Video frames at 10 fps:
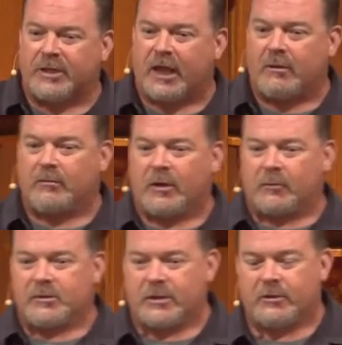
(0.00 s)
came and
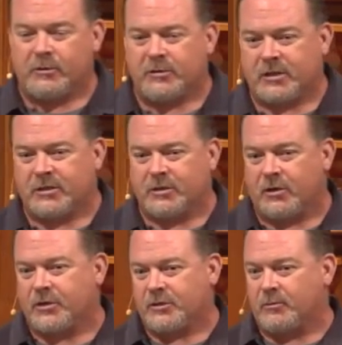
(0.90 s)
was introduced to this
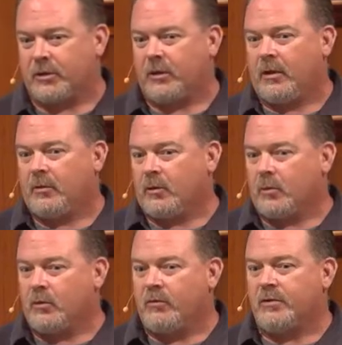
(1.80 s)
church is when we were
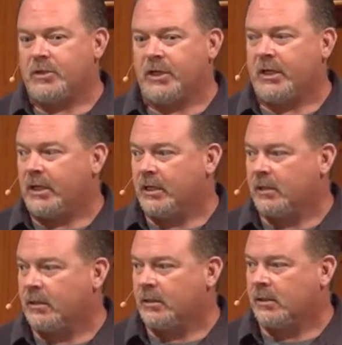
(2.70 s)
moving Jenny.
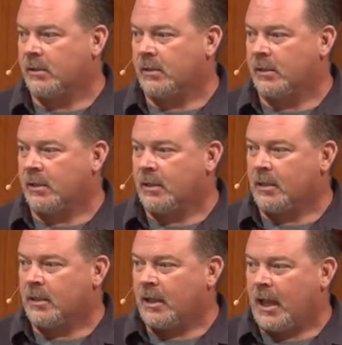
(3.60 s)

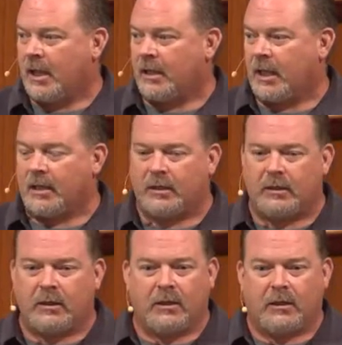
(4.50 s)
And
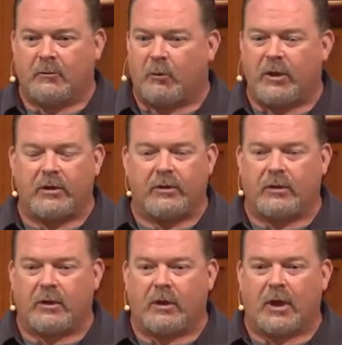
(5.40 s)
whether,
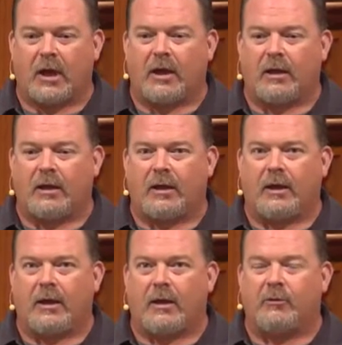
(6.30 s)

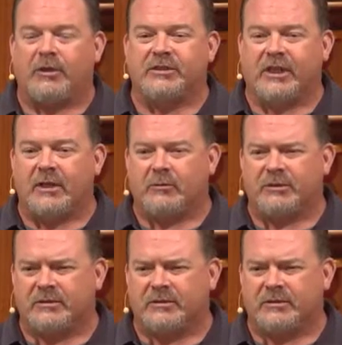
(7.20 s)
I want to say it